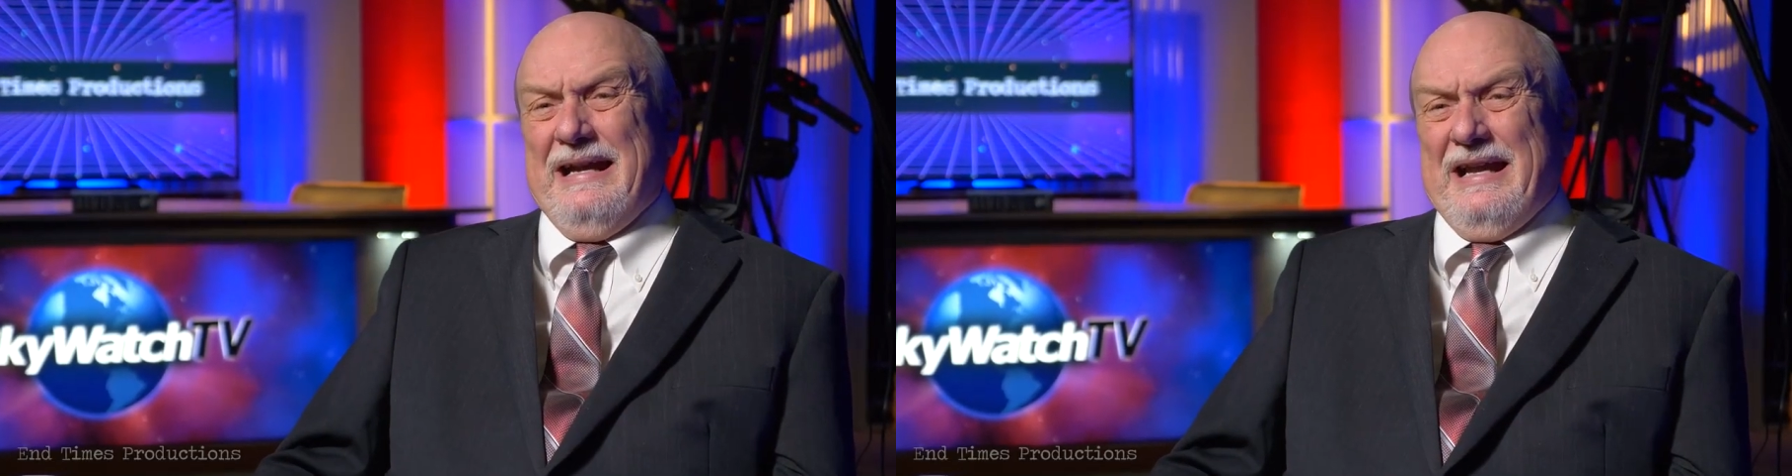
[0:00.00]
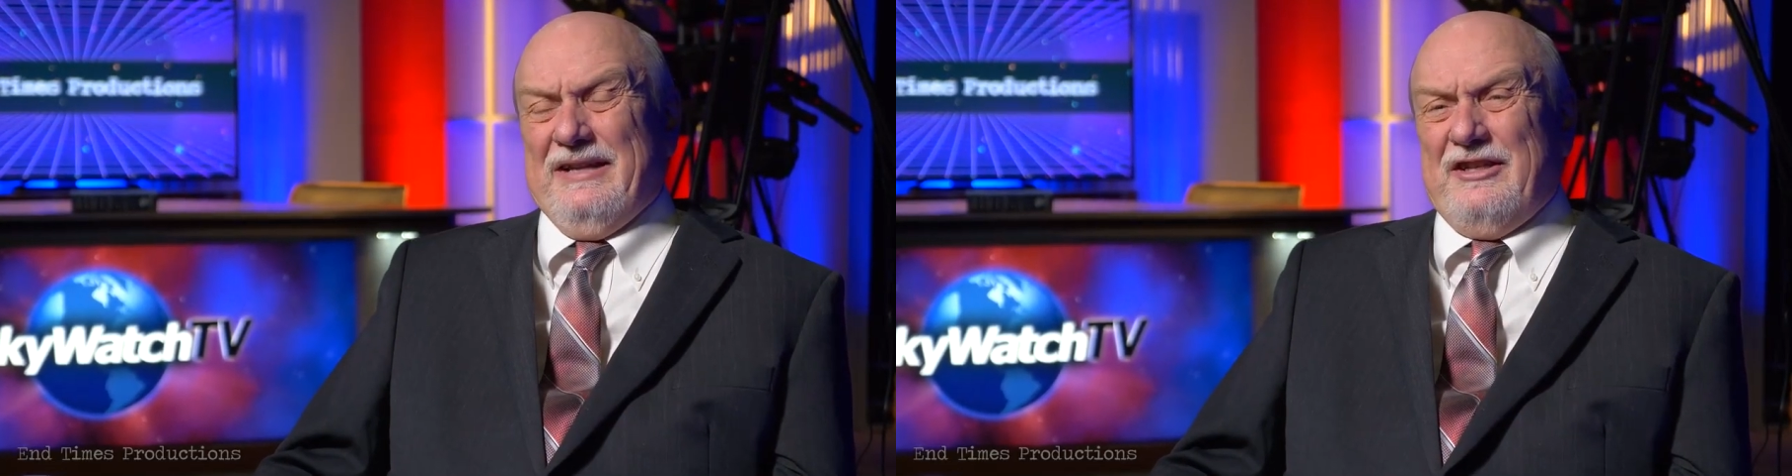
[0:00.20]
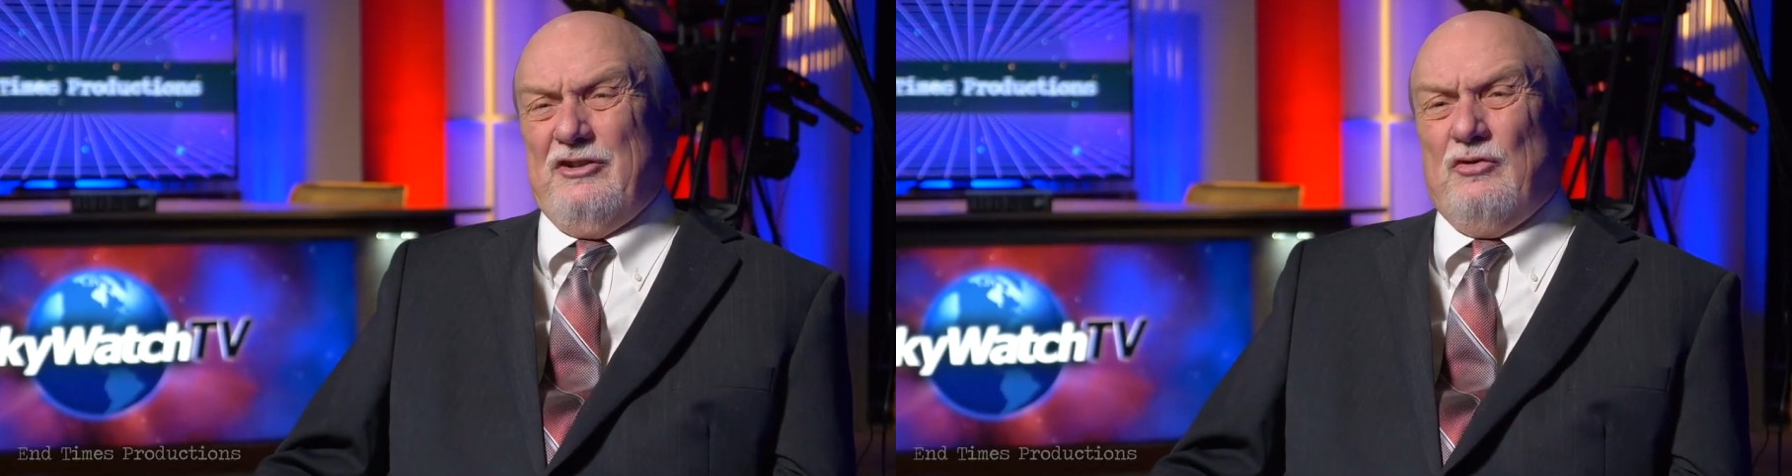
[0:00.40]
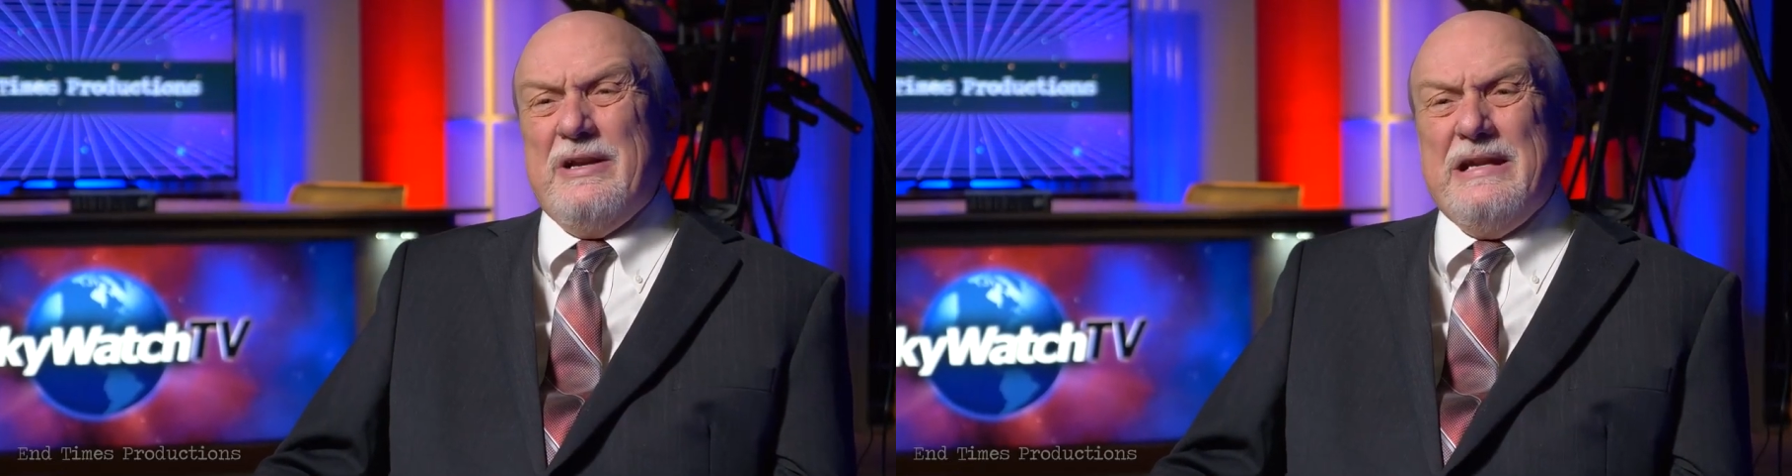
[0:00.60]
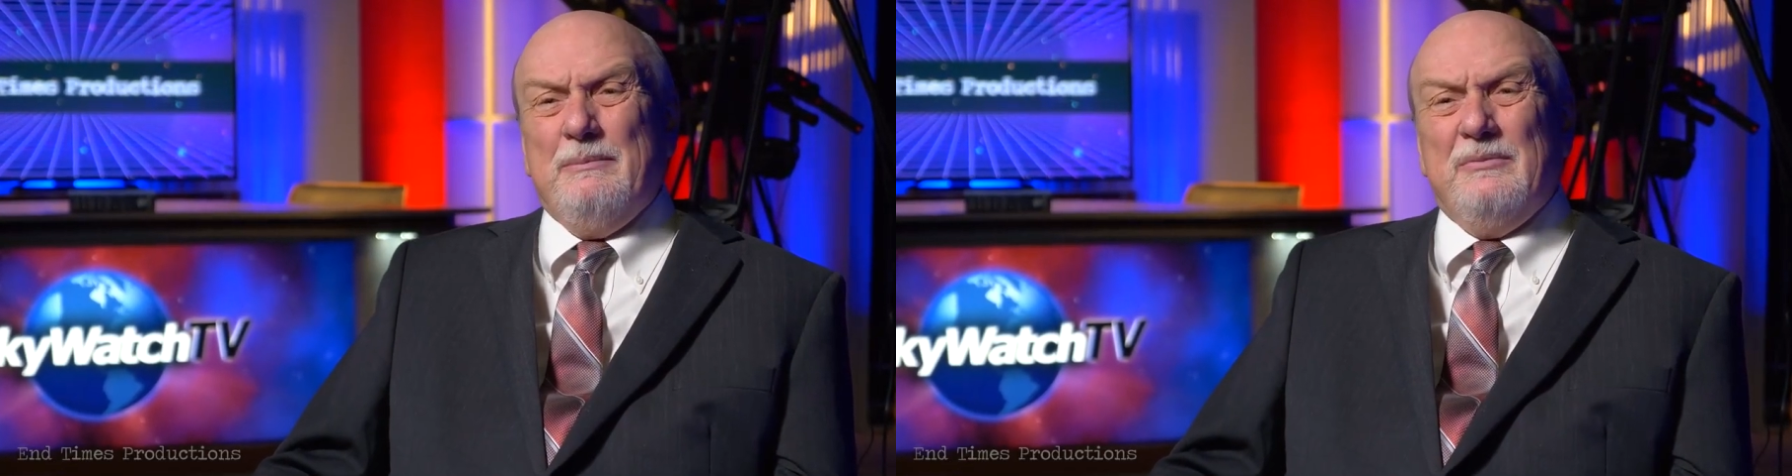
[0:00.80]
And as he
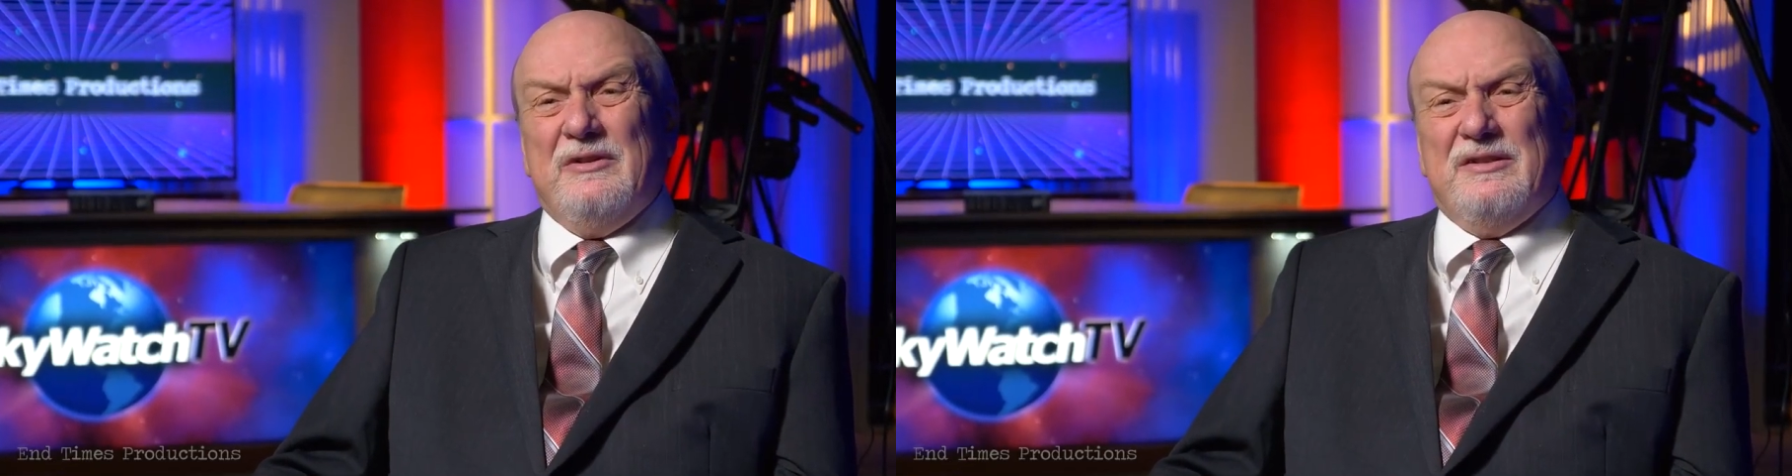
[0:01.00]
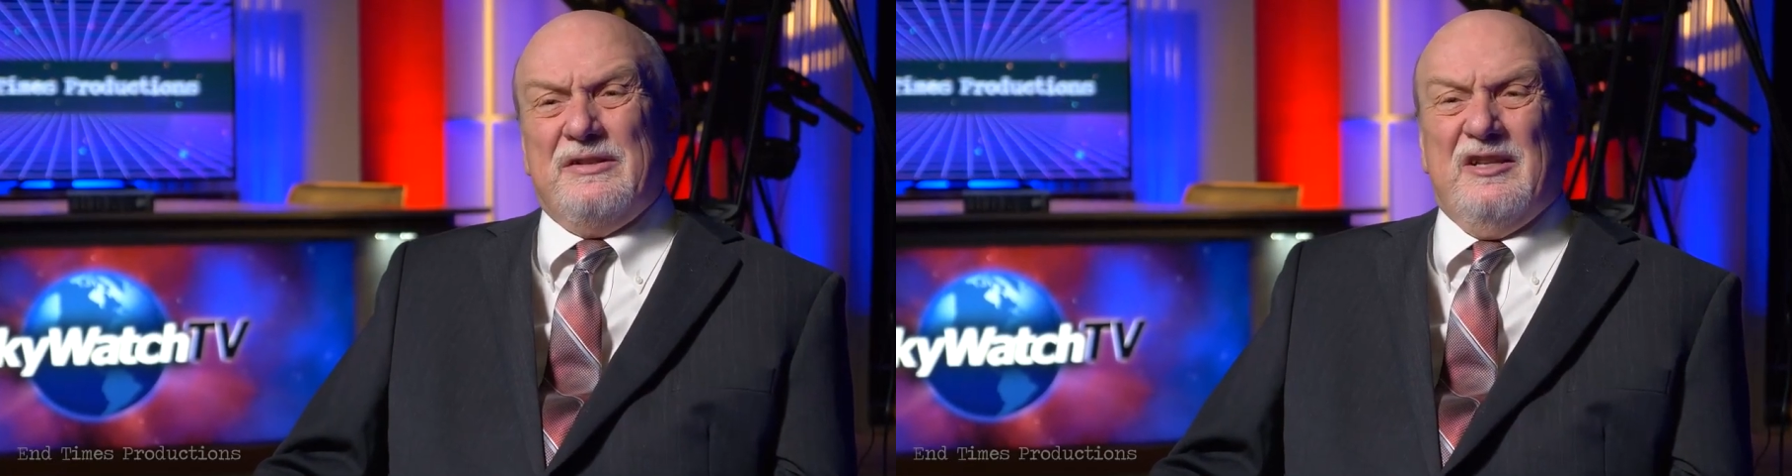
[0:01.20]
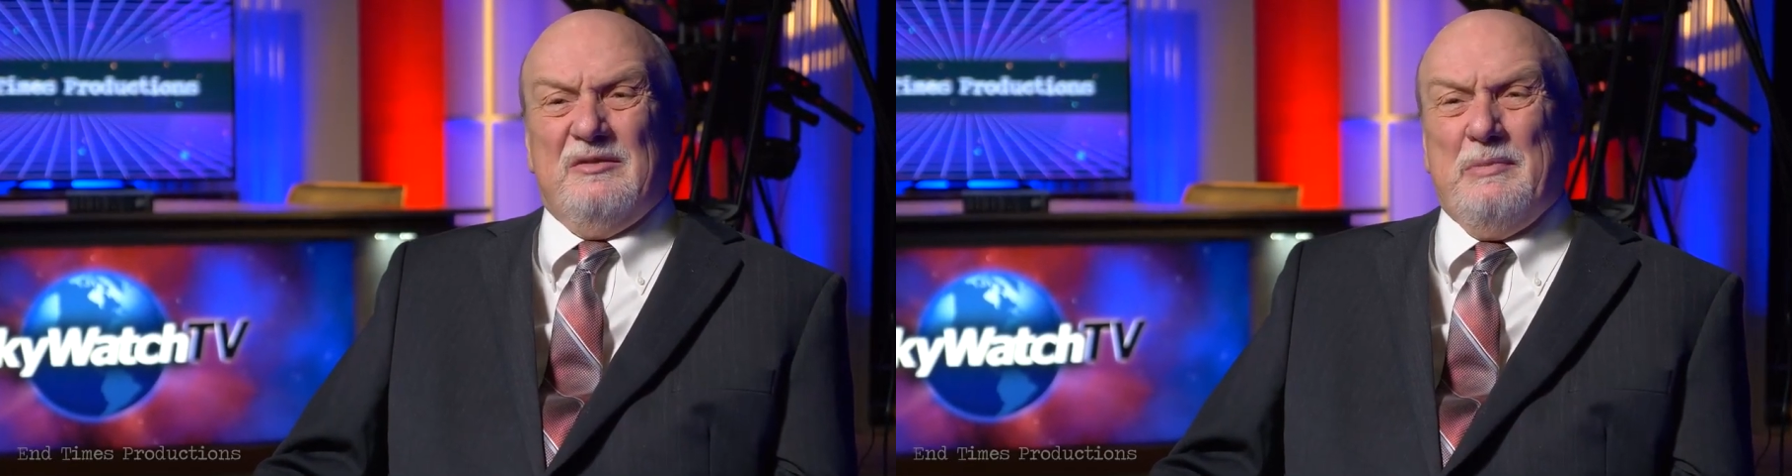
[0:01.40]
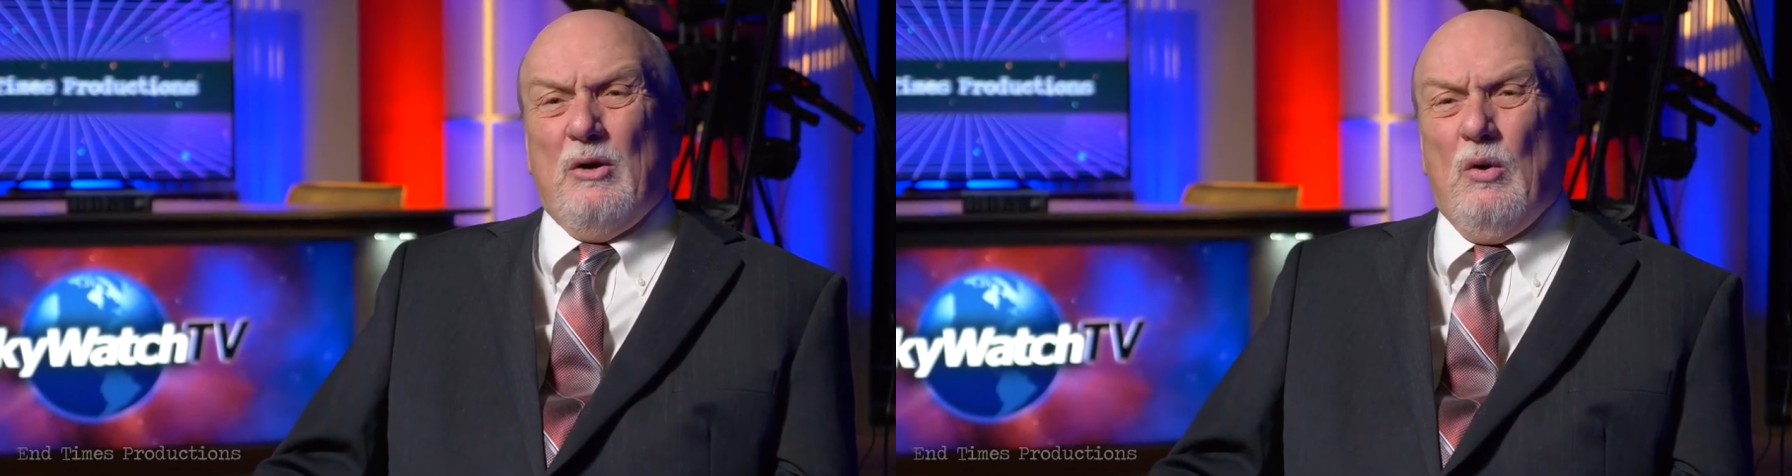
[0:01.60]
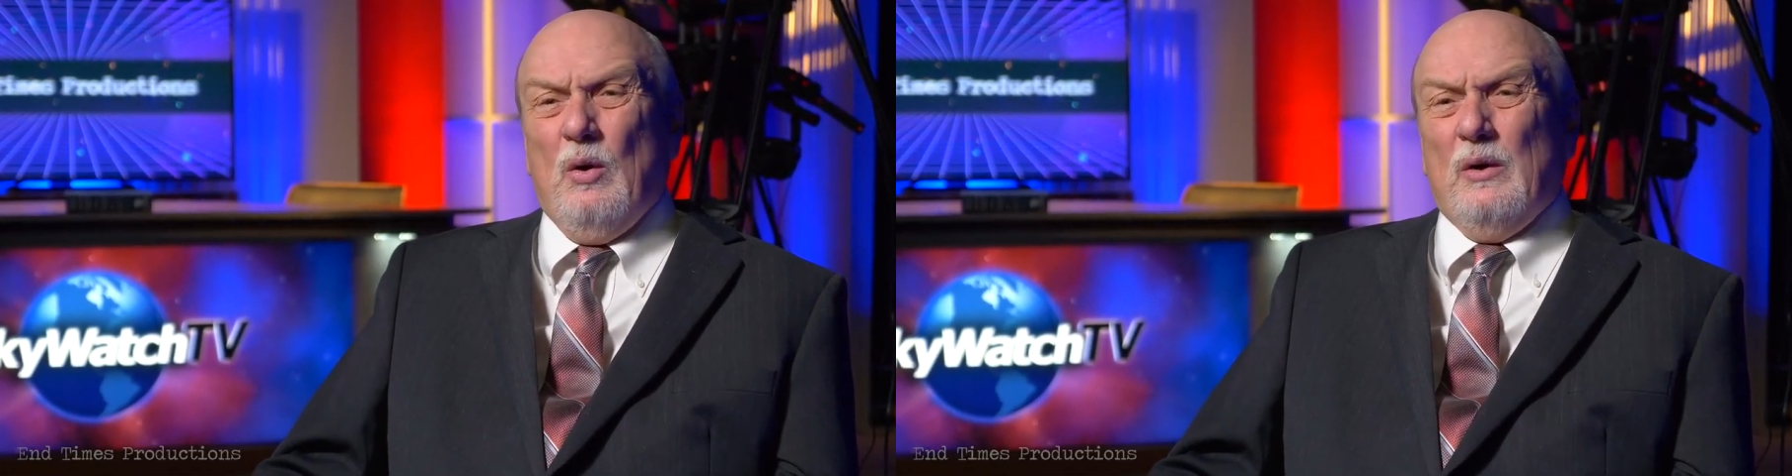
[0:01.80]
dreams, it says,
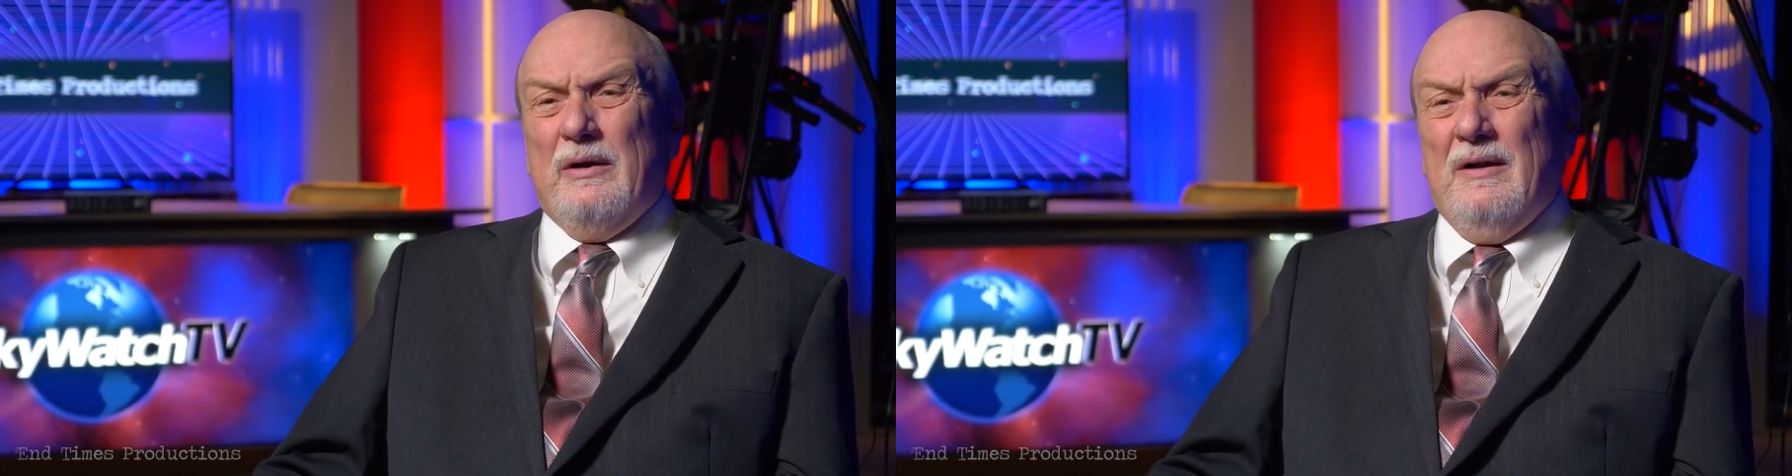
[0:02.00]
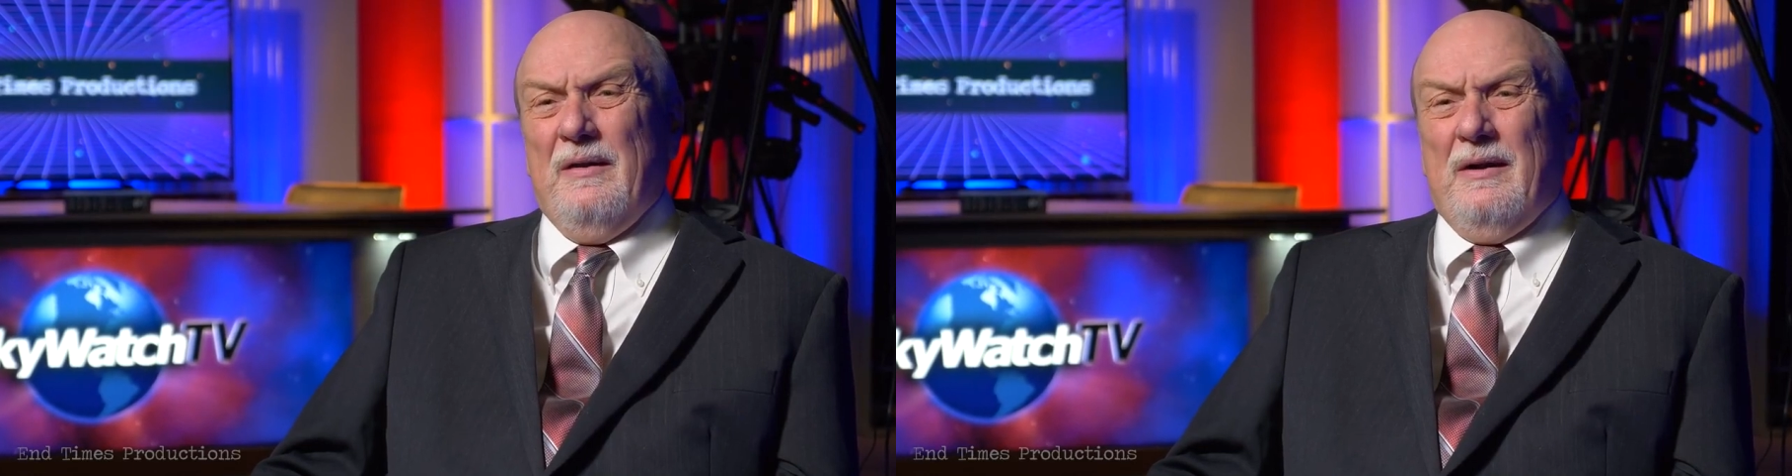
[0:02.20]
"Behold,